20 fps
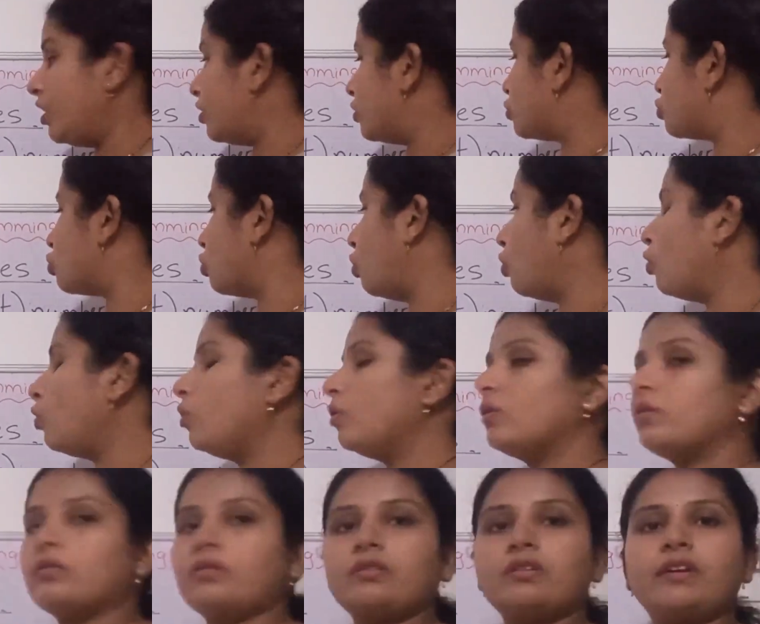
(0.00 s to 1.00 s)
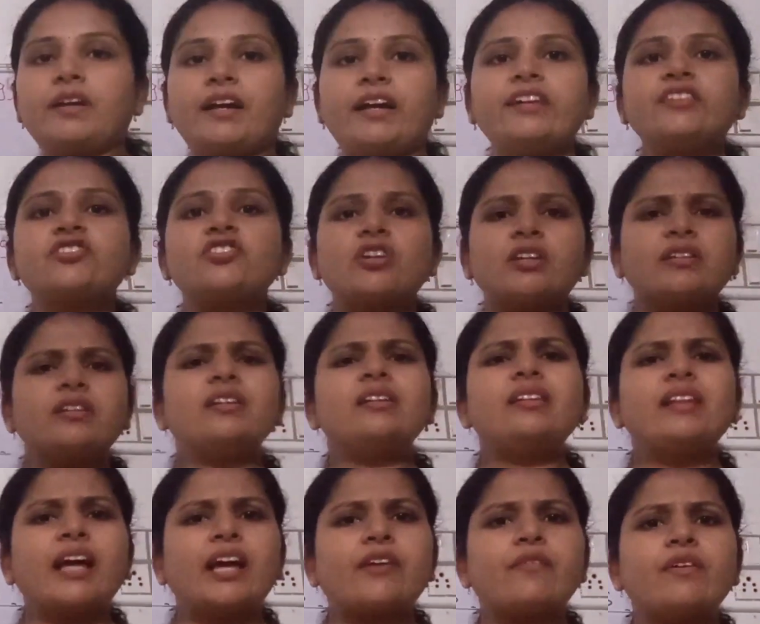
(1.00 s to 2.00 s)
So in
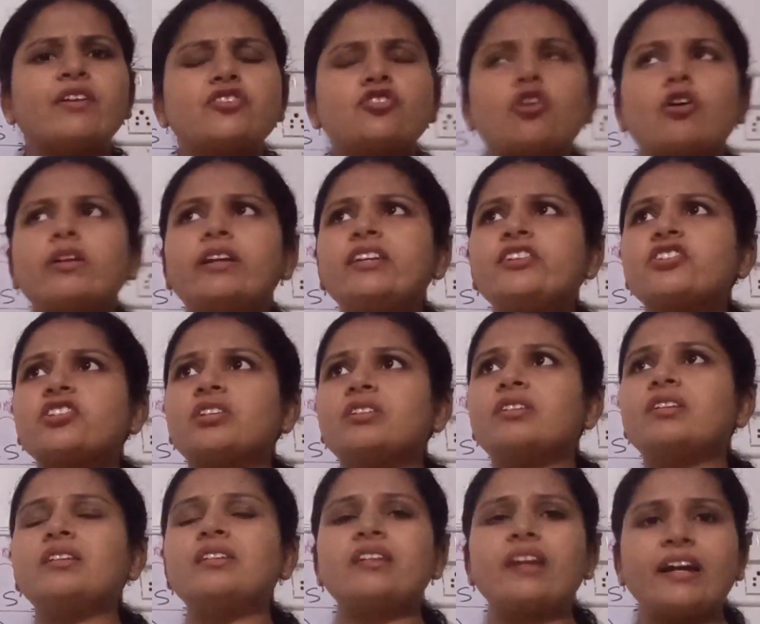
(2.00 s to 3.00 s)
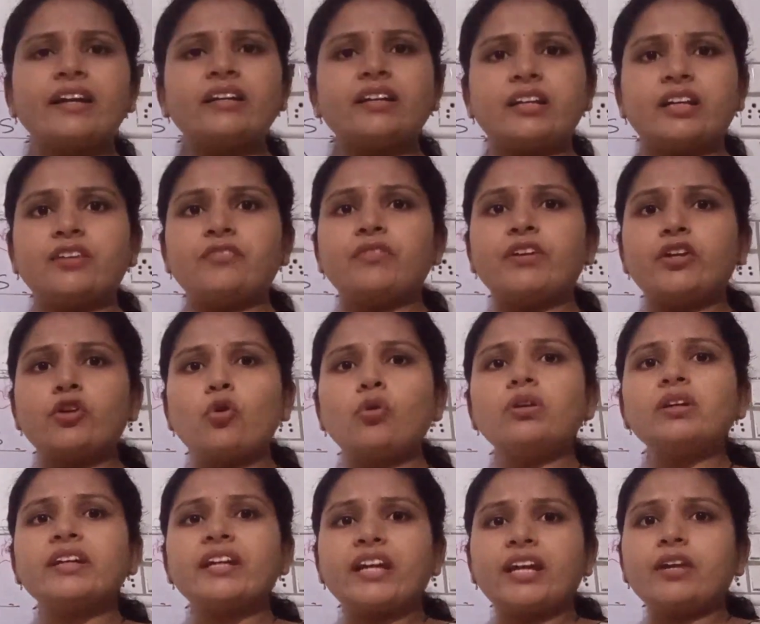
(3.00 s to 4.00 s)
general language or in general writing, we
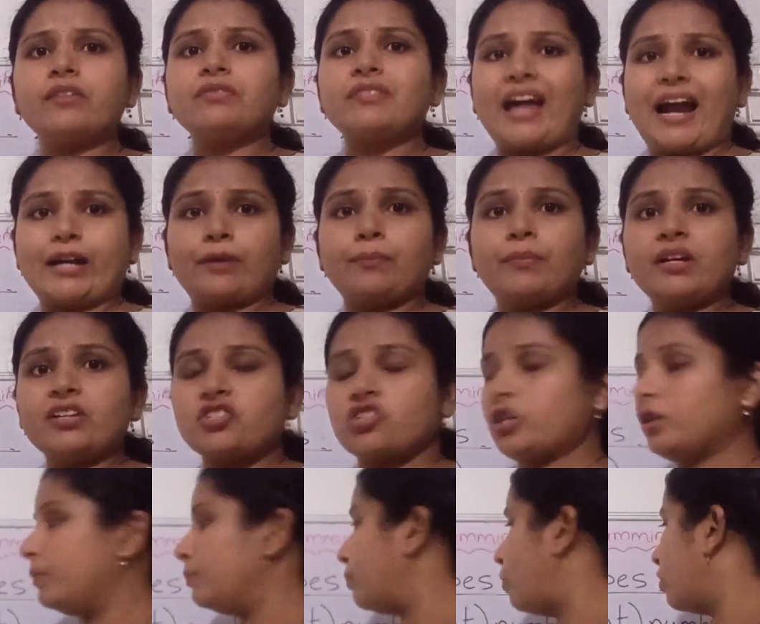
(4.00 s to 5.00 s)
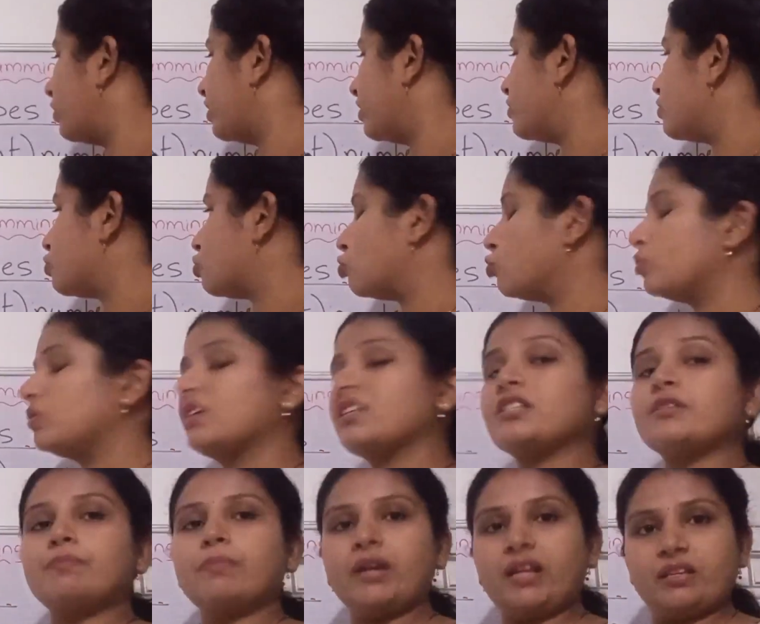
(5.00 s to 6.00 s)
don't give that much importance to the
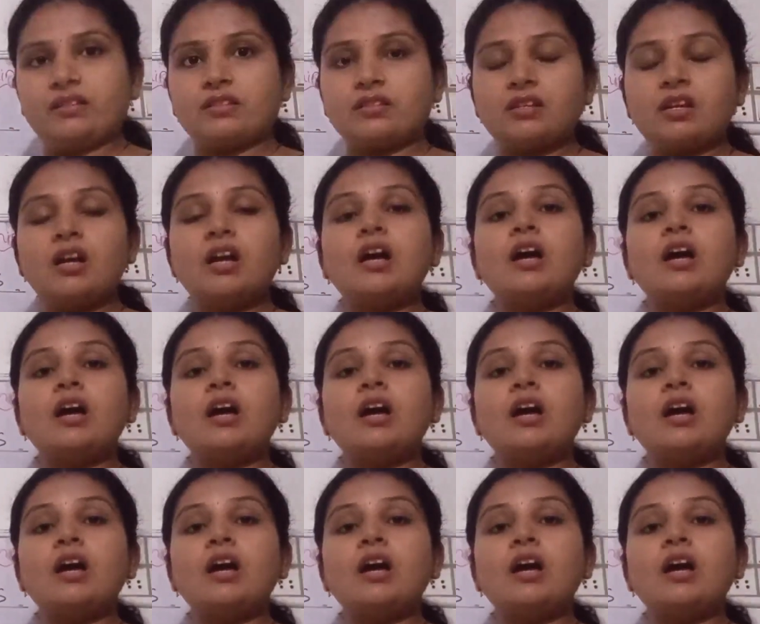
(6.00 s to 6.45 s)
space.